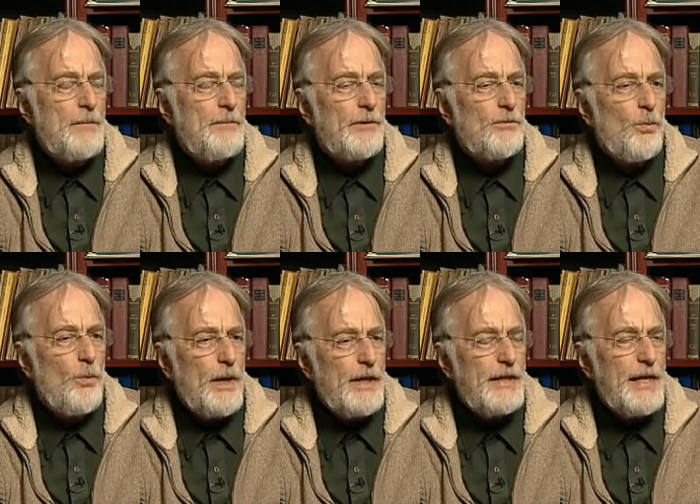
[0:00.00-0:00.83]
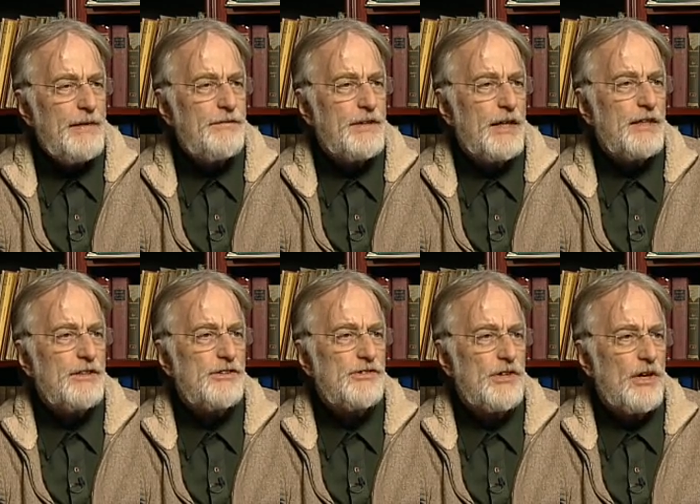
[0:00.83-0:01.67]
but when they've
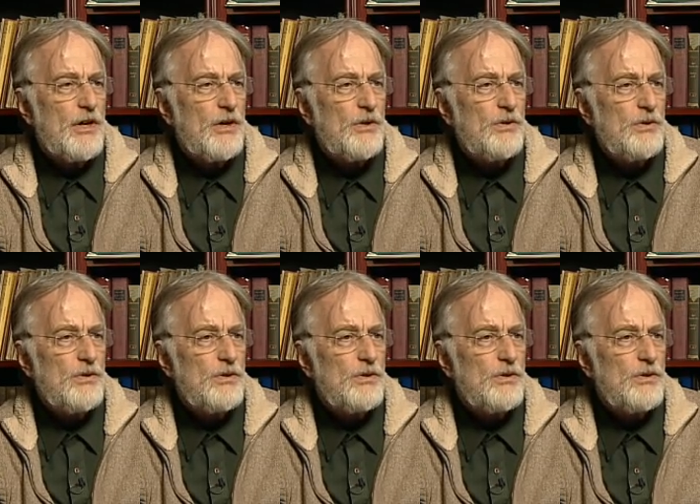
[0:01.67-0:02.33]
done so,